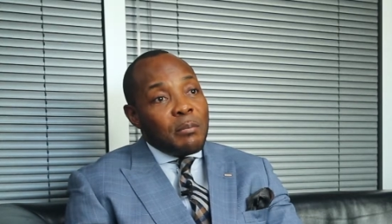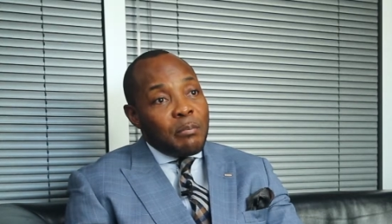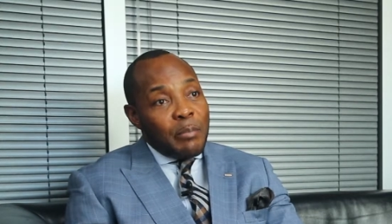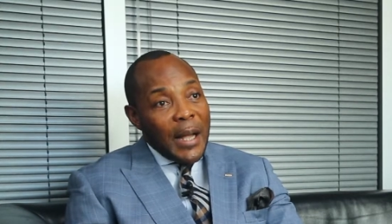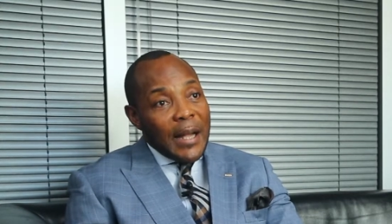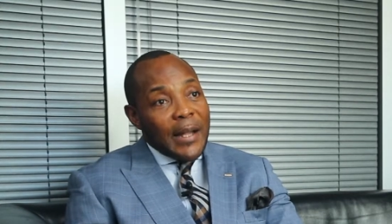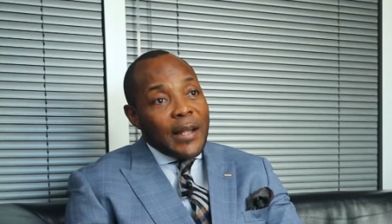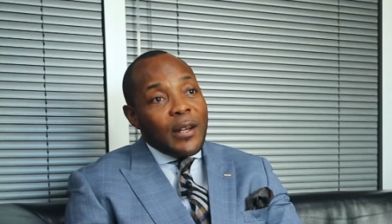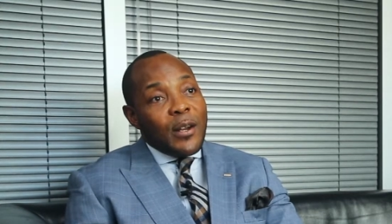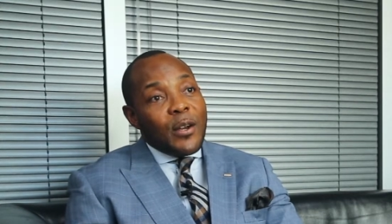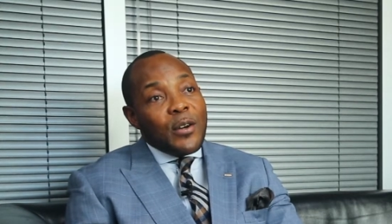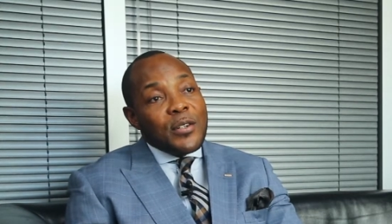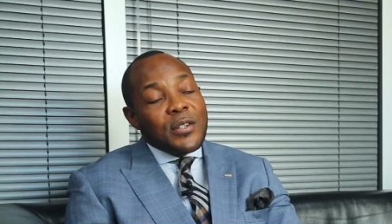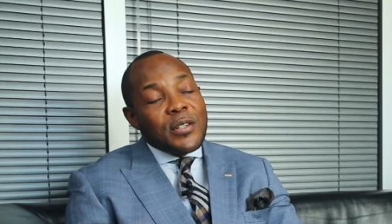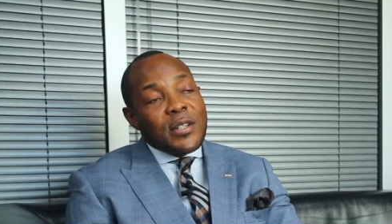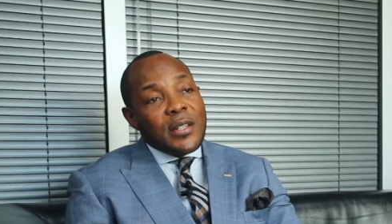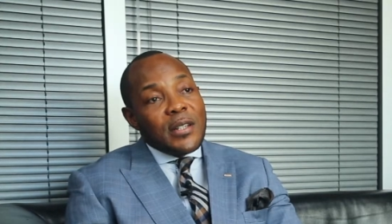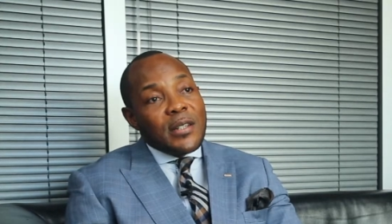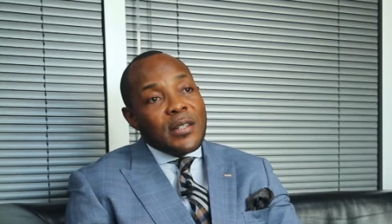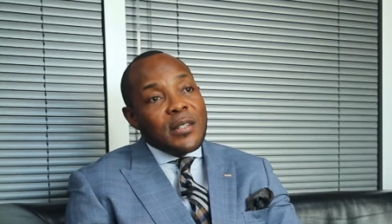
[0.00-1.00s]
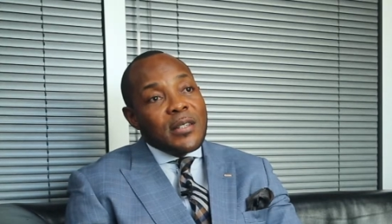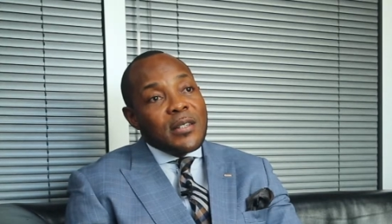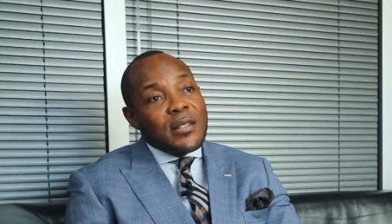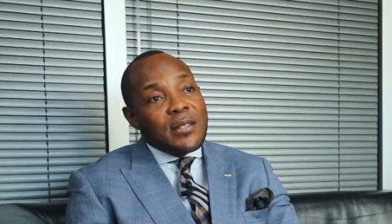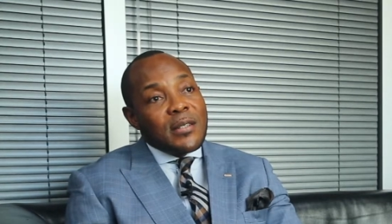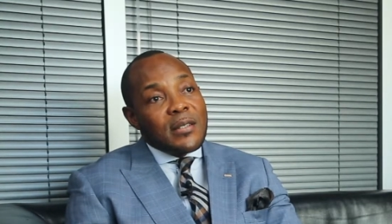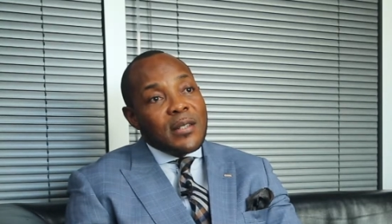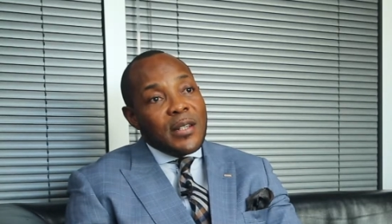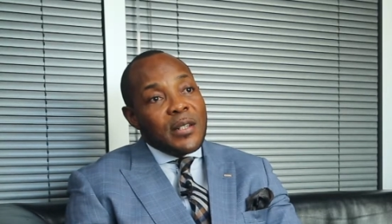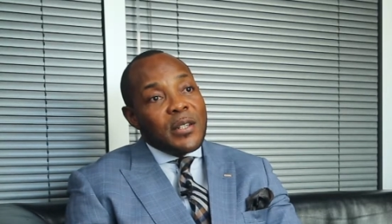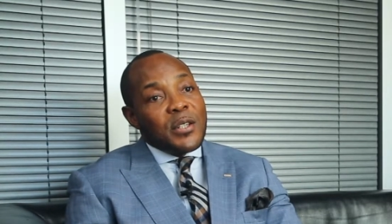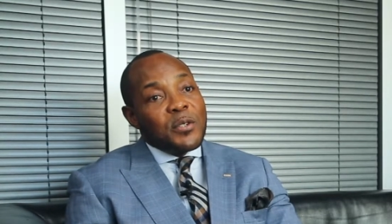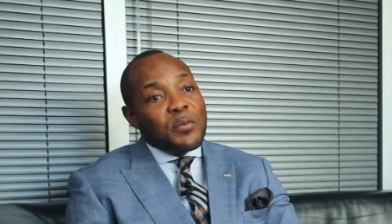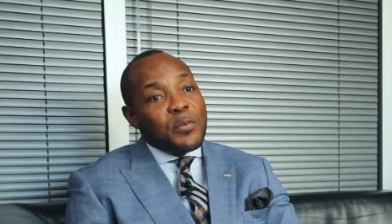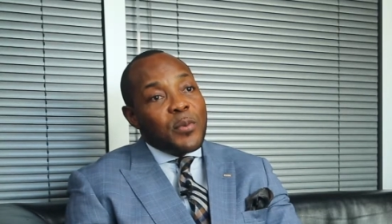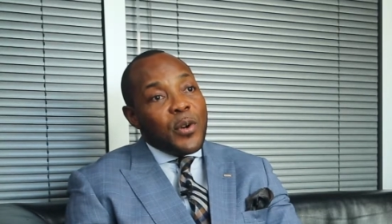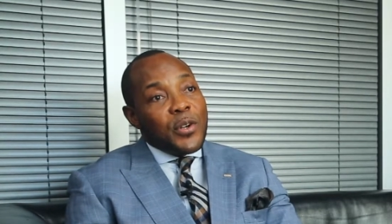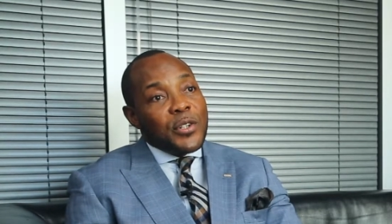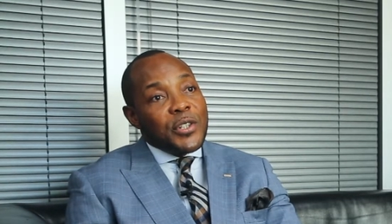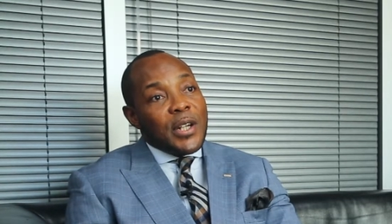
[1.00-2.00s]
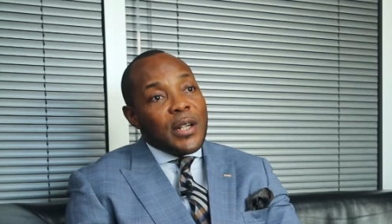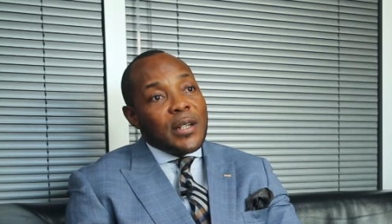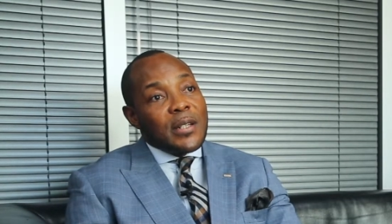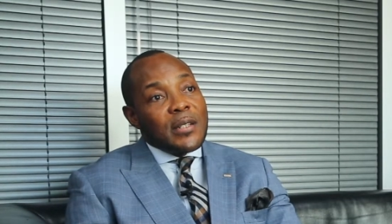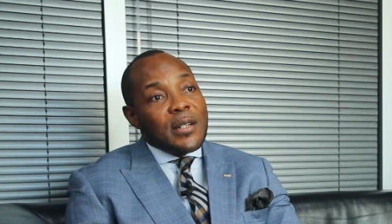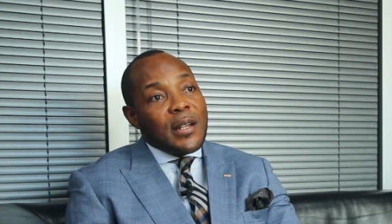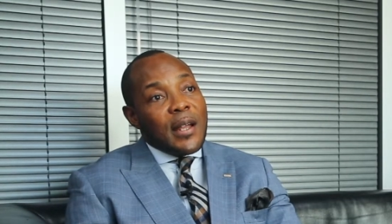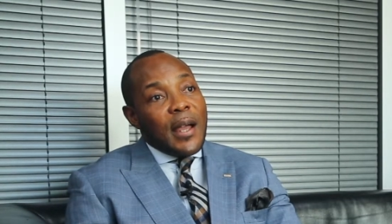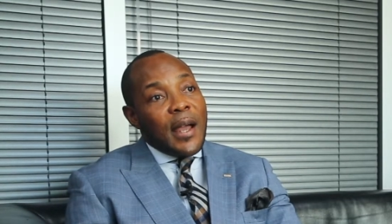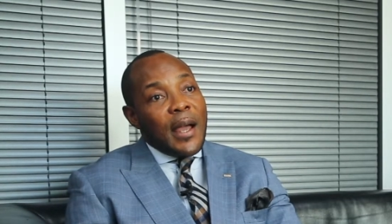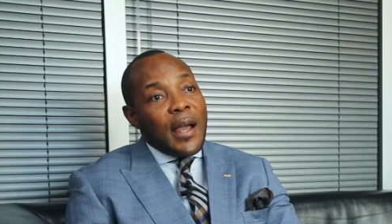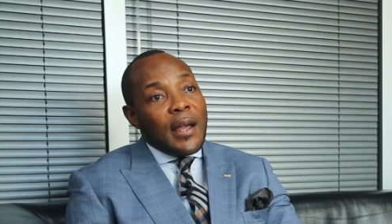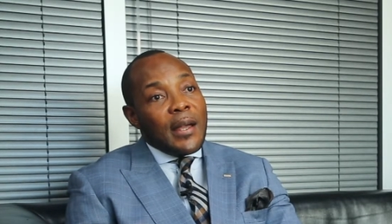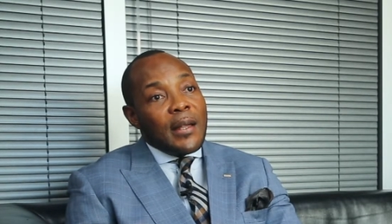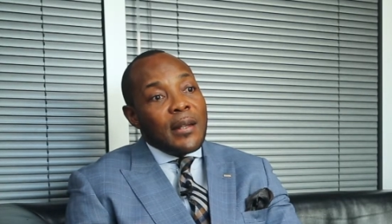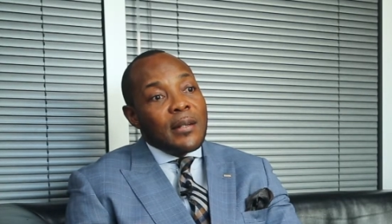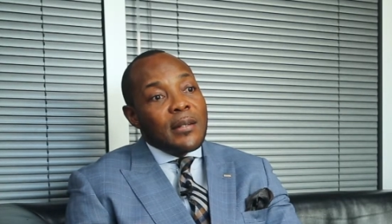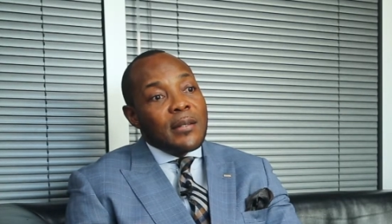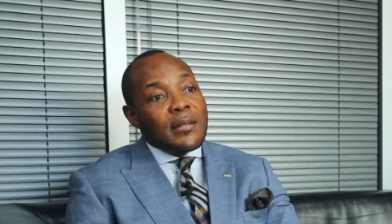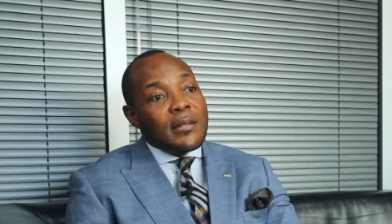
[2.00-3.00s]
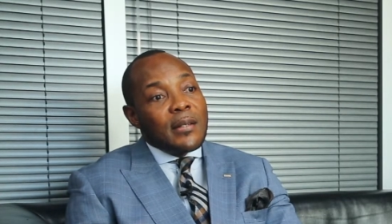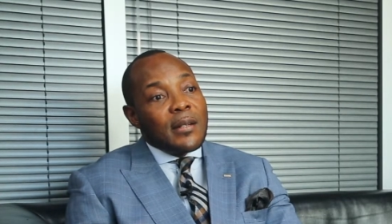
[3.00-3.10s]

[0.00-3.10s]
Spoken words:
backing us in this project, and